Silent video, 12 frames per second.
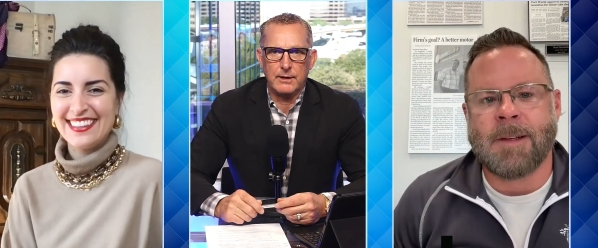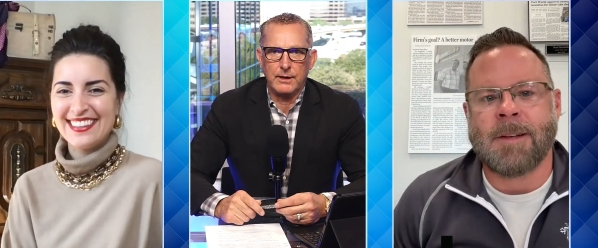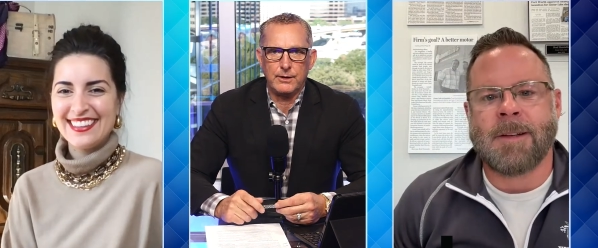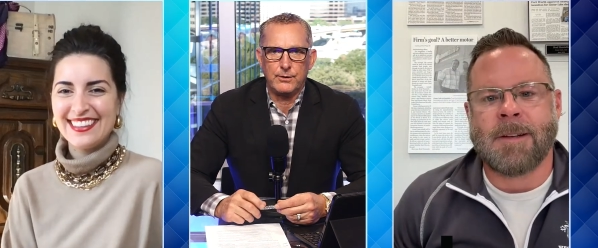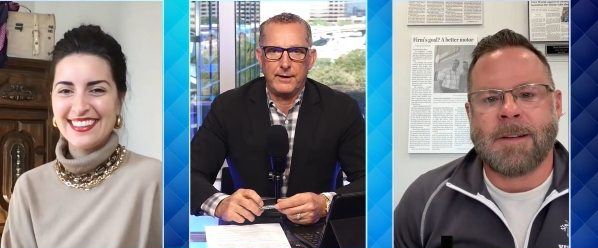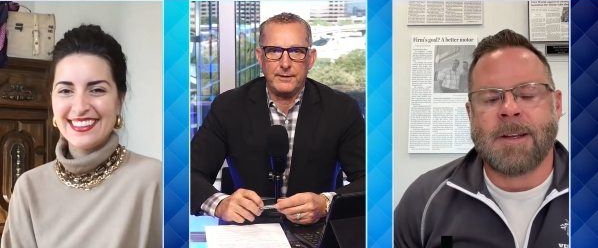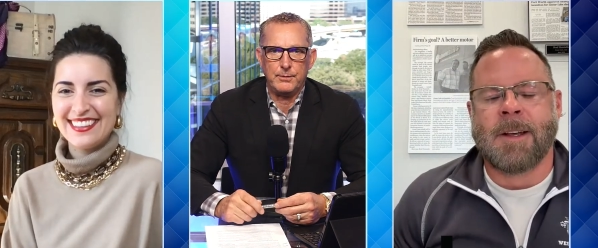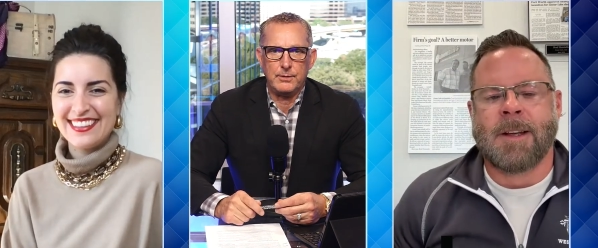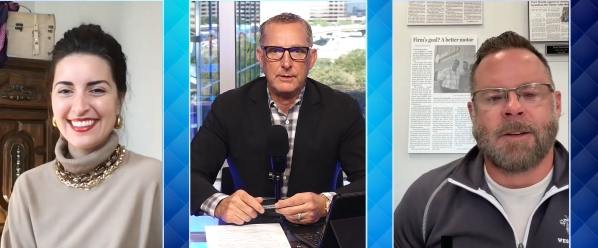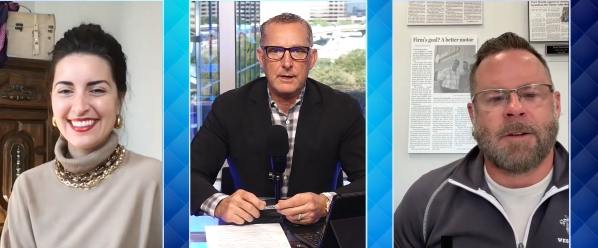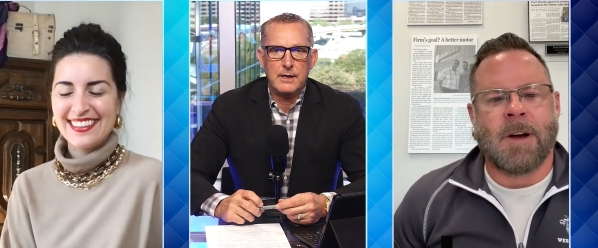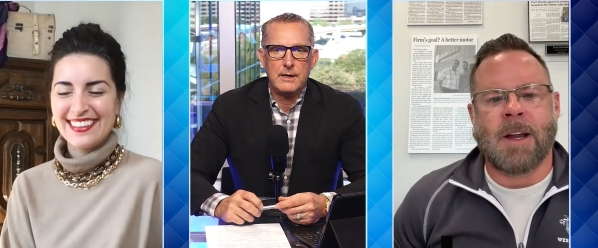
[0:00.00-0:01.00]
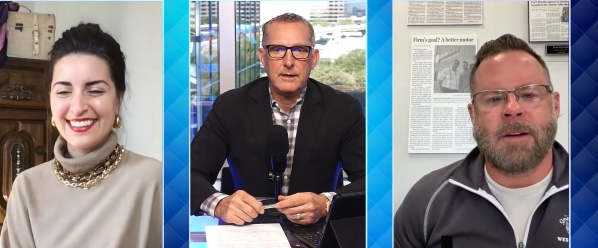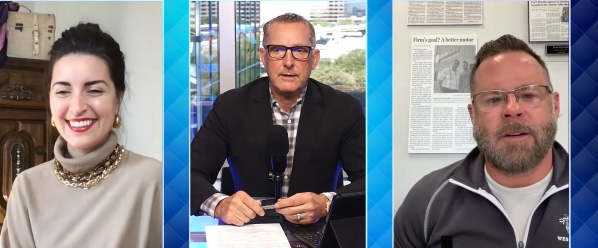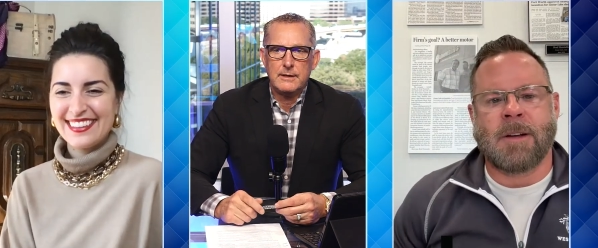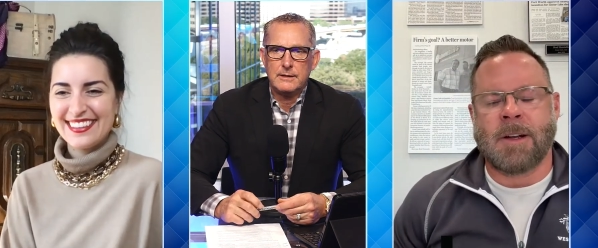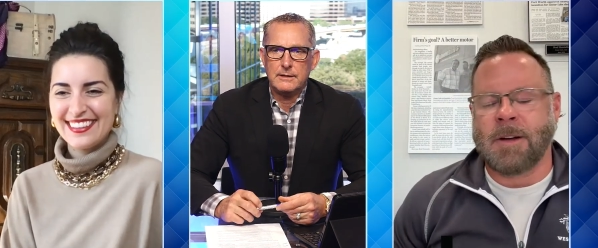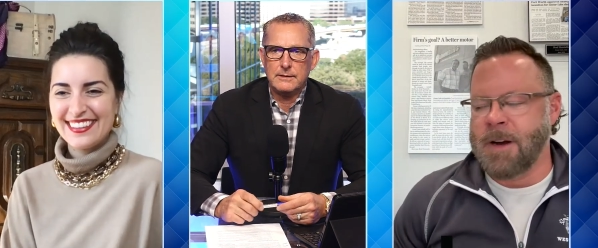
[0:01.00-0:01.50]
Speaker 1: incredible.
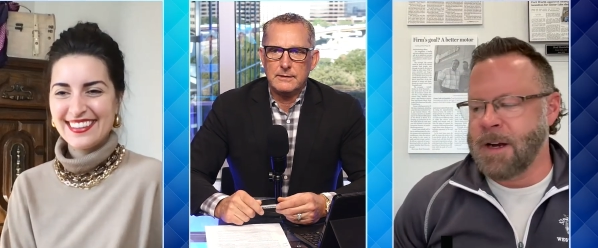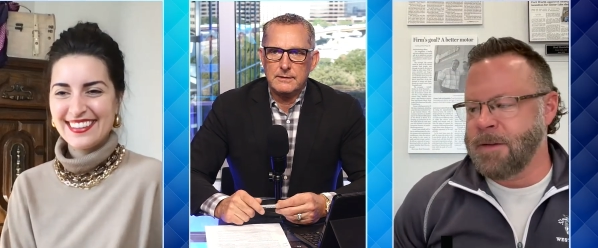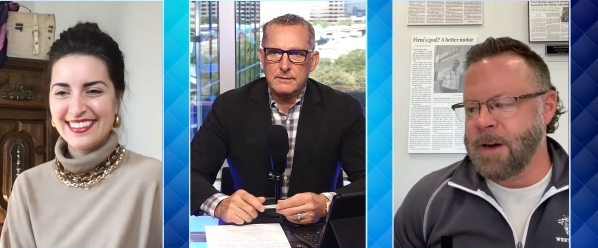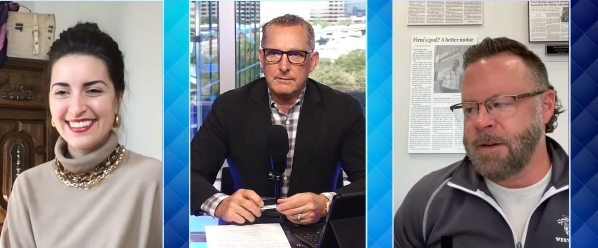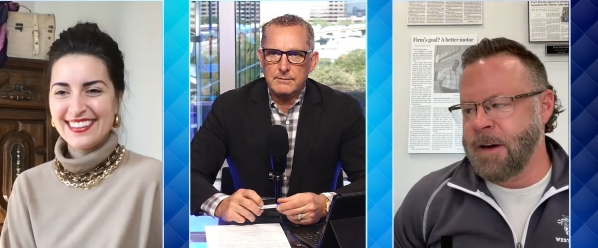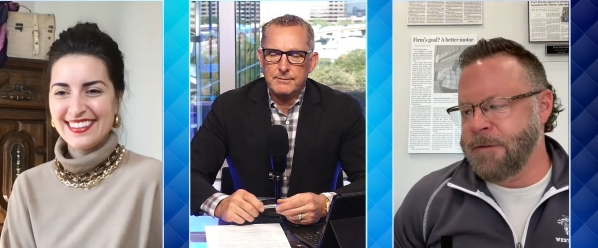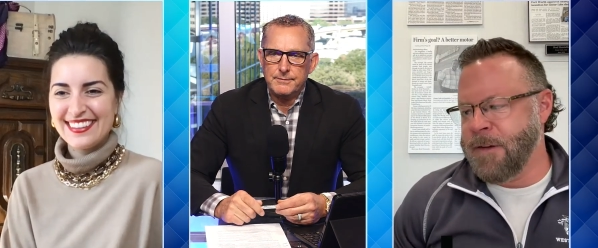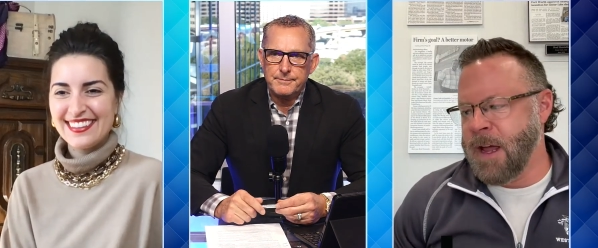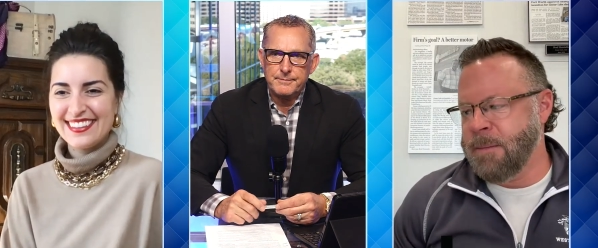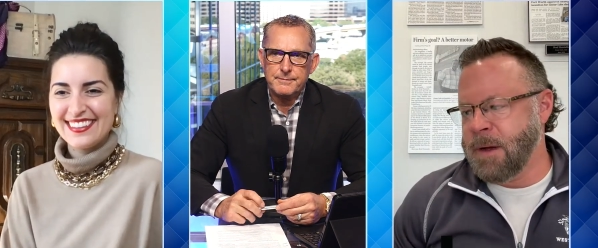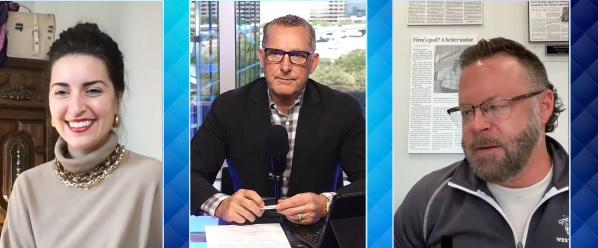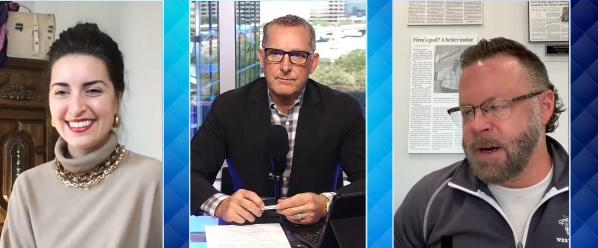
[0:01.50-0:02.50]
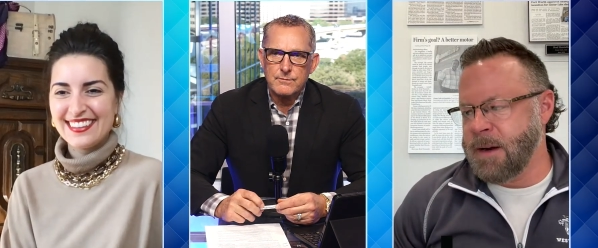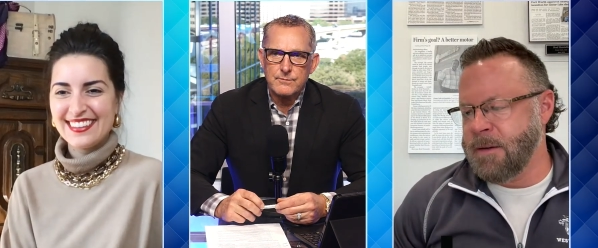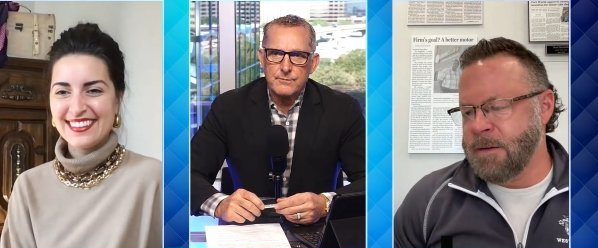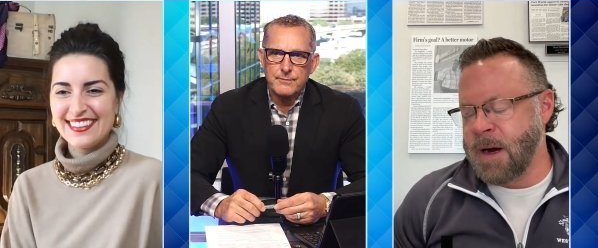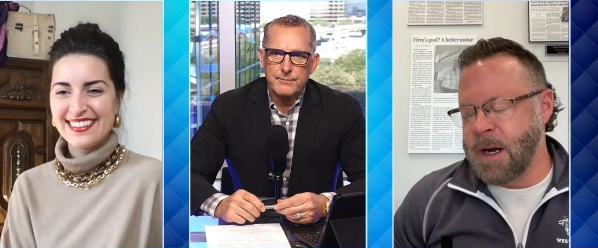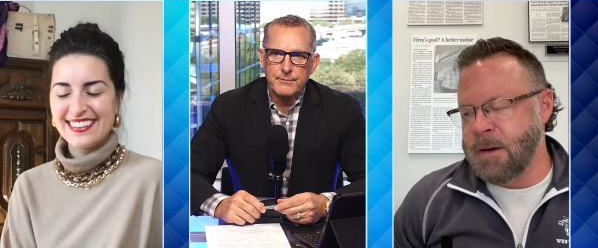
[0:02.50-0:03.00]
Great family. Great
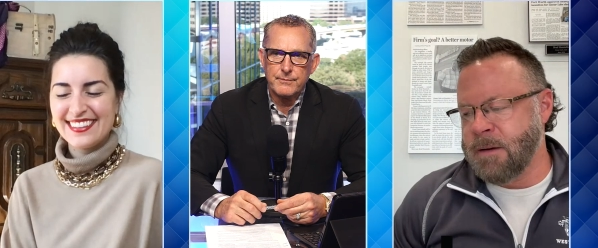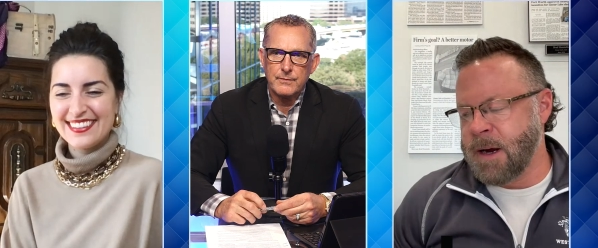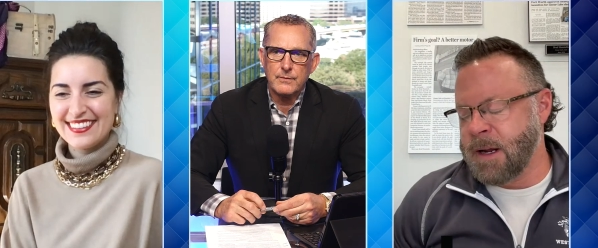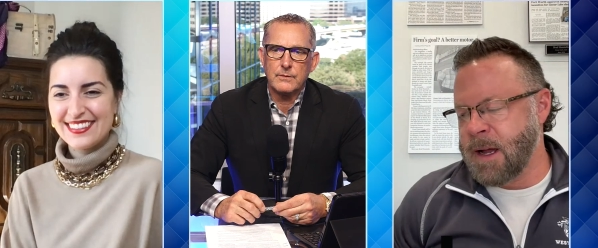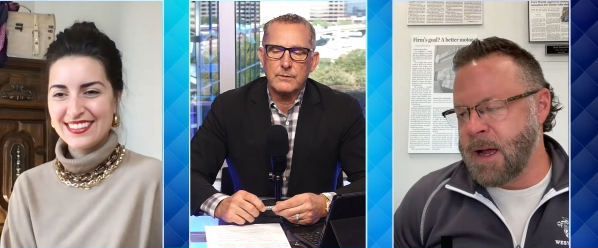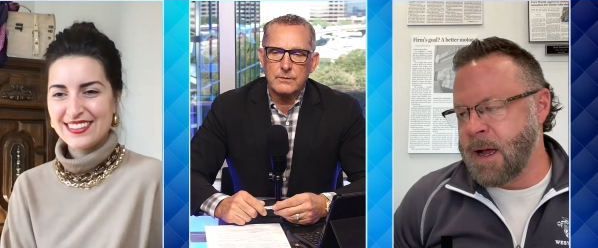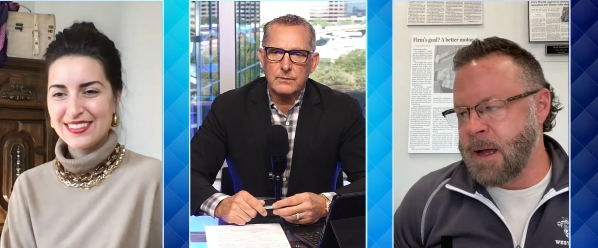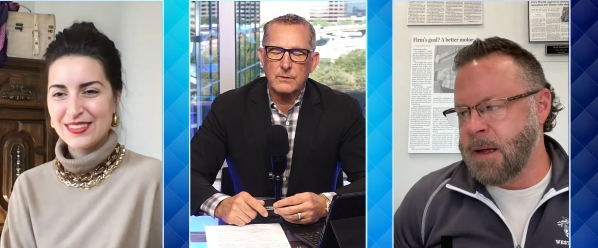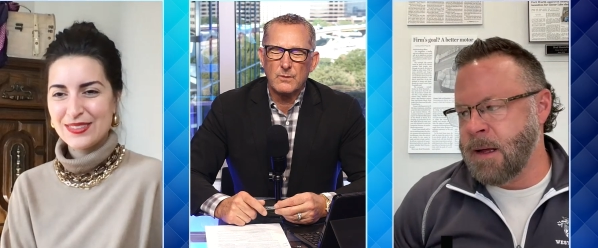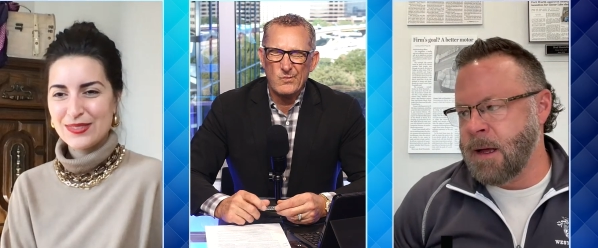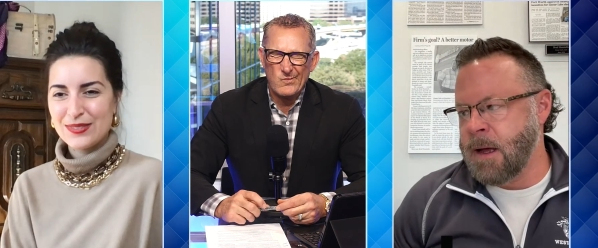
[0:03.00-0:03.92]
guy.